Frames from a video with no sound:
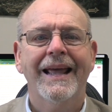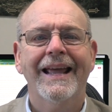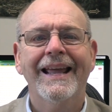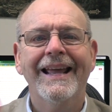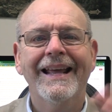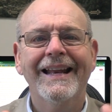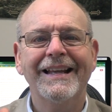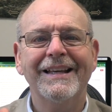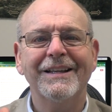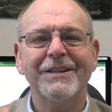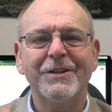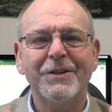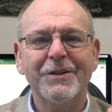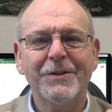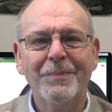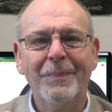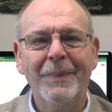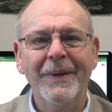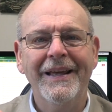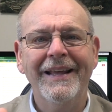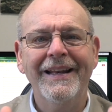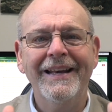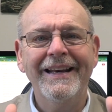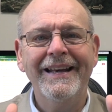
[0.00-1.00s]
It is
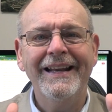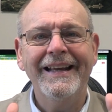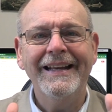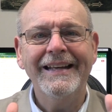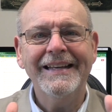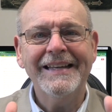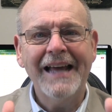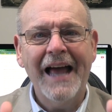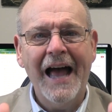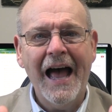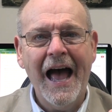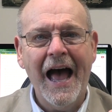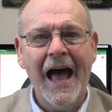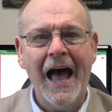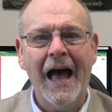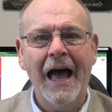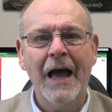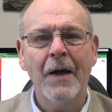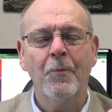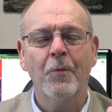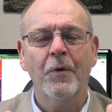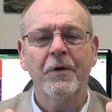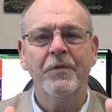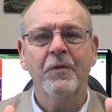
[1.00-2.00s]
spending
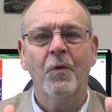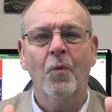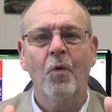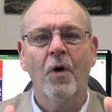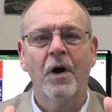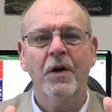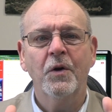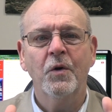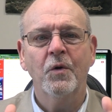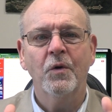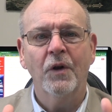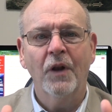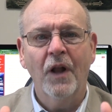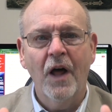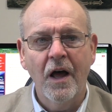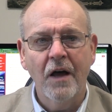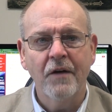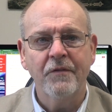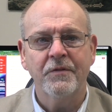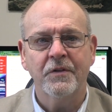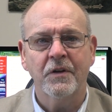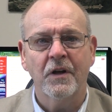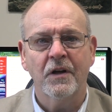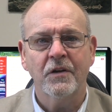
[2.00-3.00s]
time with the One who
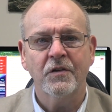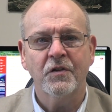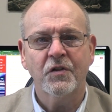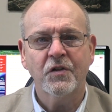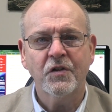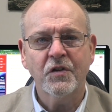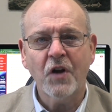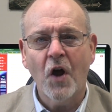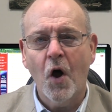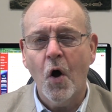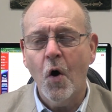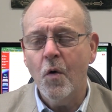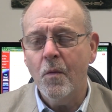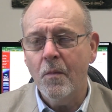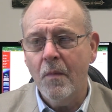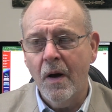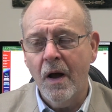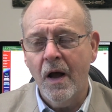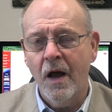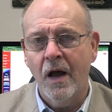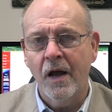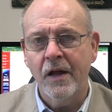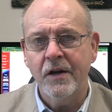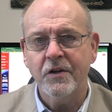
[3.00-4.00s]
loves us so
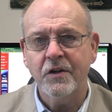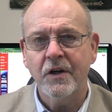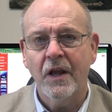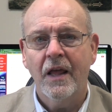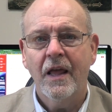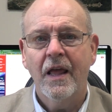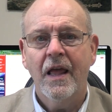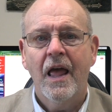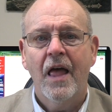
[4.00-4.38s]
much